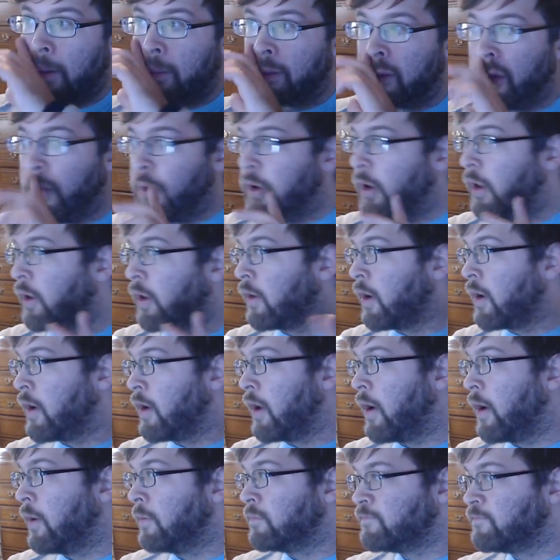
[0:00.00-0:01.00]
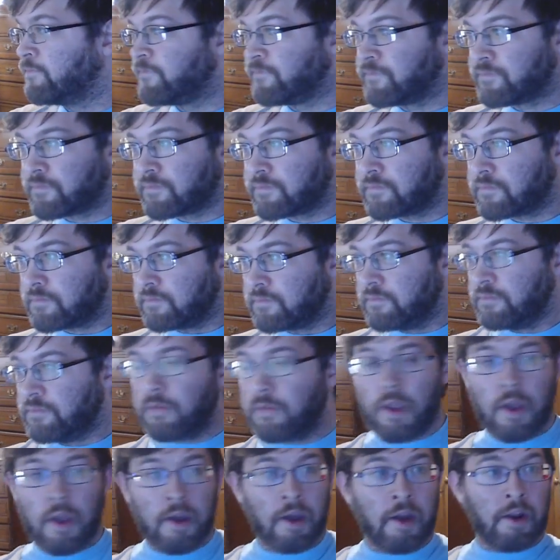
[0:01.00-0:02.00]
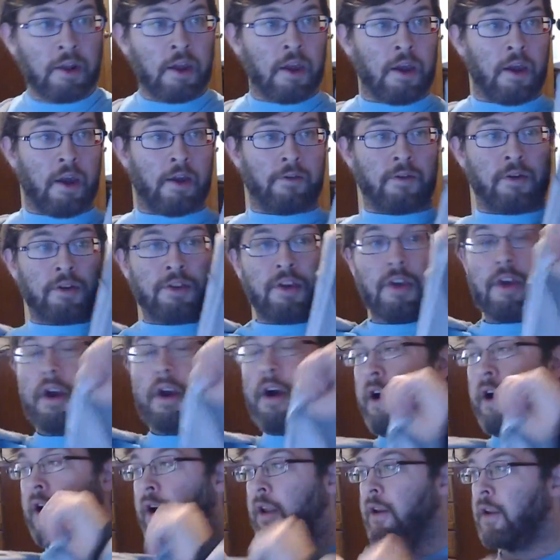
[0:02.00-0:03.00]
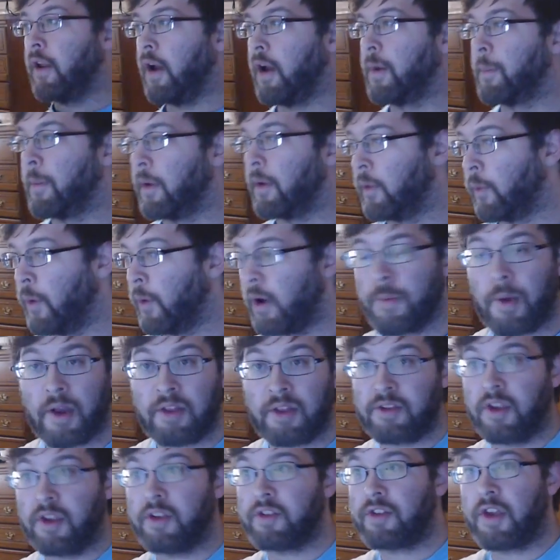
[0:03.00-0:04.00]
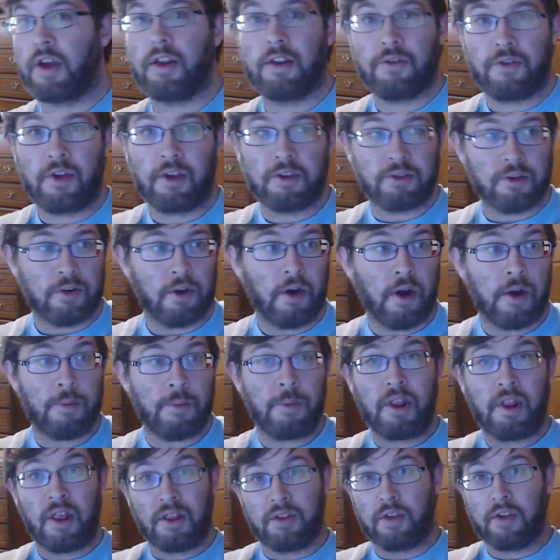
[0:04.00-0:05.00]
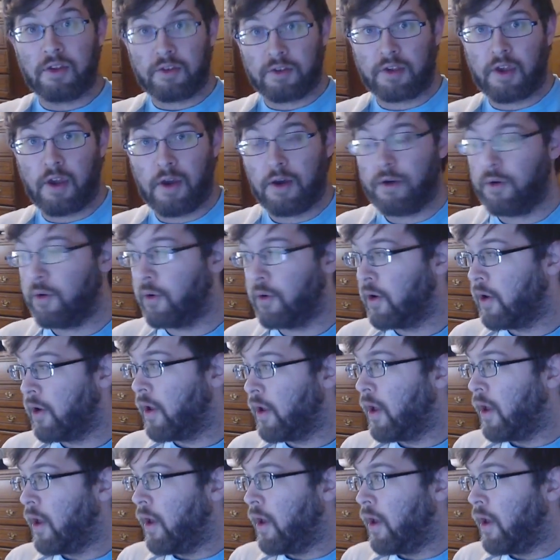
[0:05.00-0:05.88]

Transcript: I'm tweeting right now. I gotta get everything on. I'm gonna wear my discount. If you guys don't know, I made a discount